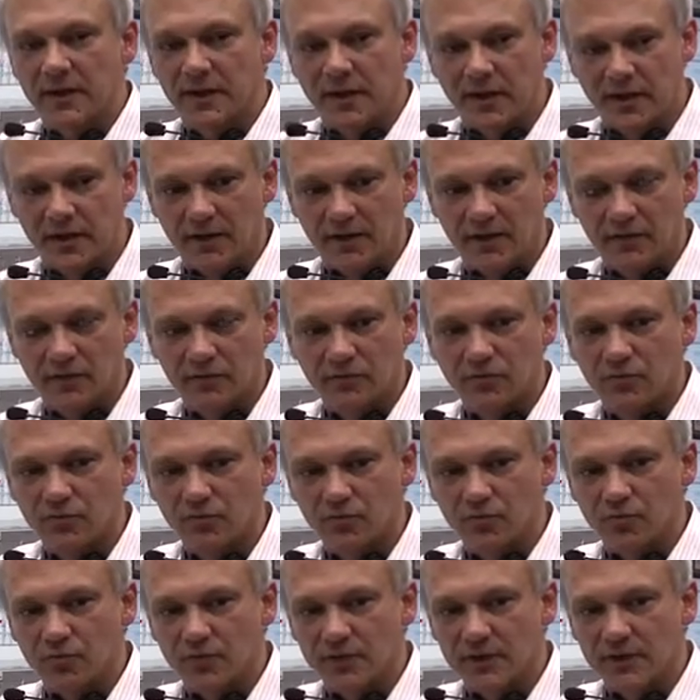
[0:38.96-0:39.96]
and
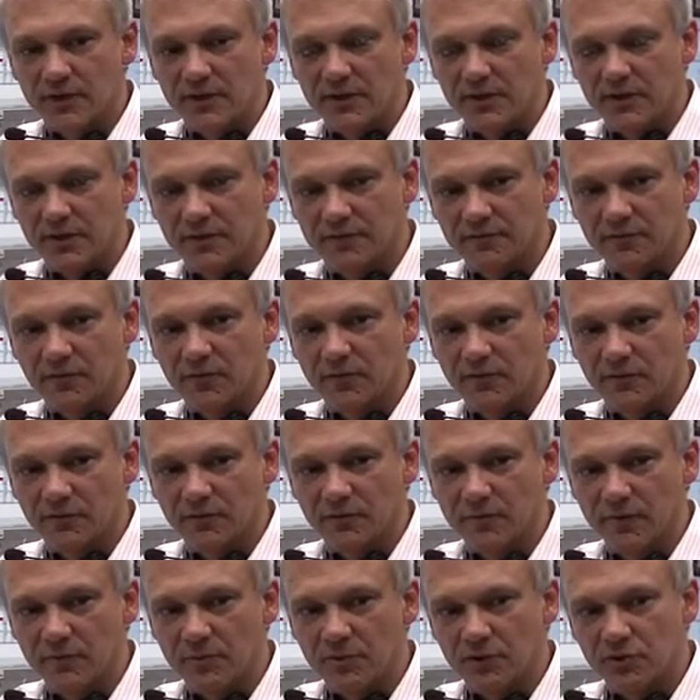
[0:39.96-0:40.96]
we, after the
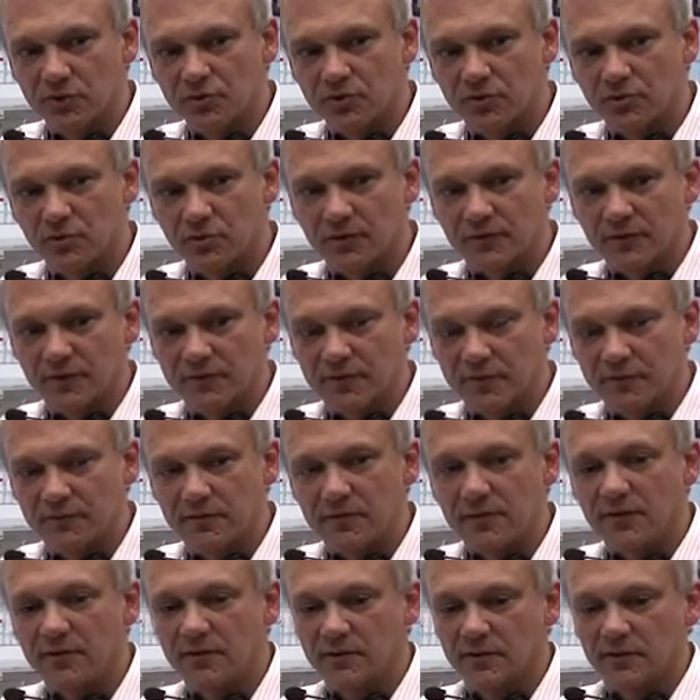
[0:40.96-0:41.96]
separation with A T
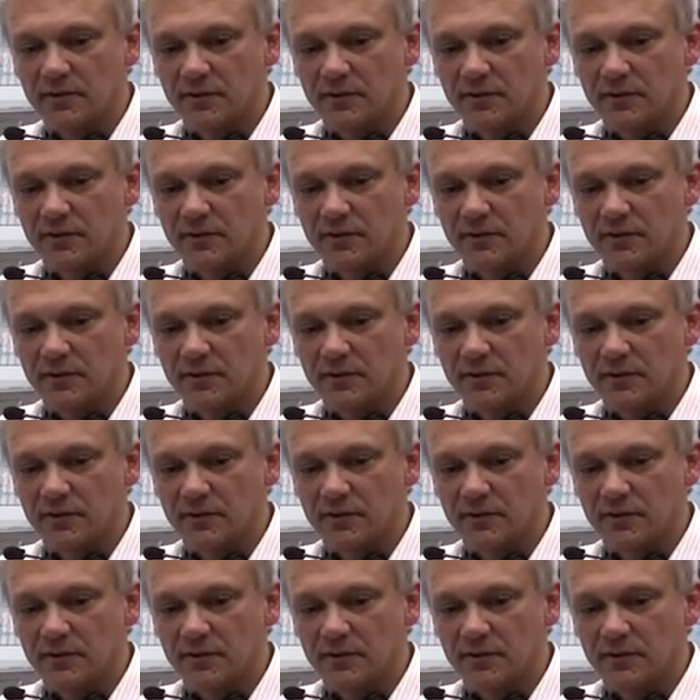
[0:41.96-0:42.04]
V,